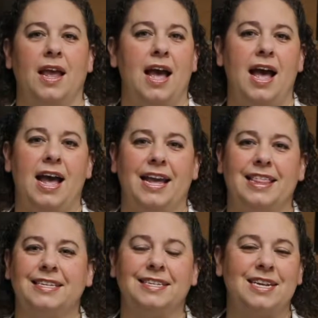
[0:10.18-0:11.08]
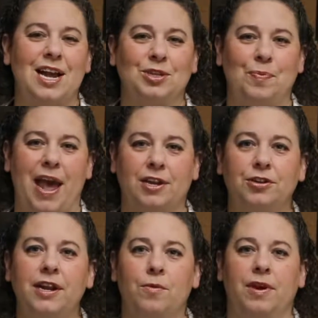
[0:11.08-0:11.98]
Hi, this is Dr.
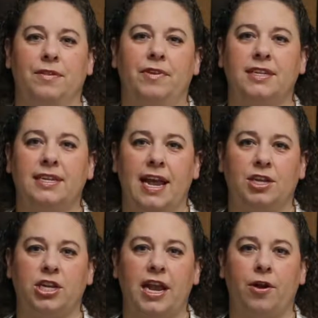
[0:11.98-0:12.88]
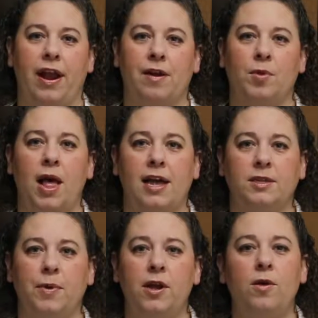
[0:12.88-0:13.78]
Patrick with VCA Shaker Animal
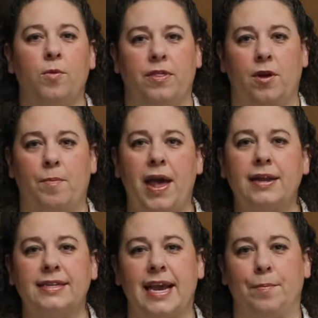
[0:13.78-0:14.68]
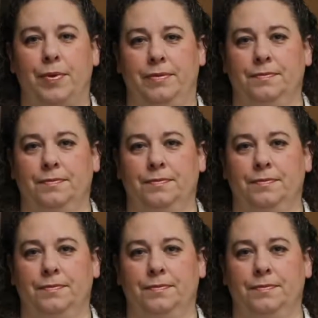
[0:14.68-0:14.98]
Hospital with your pet tip.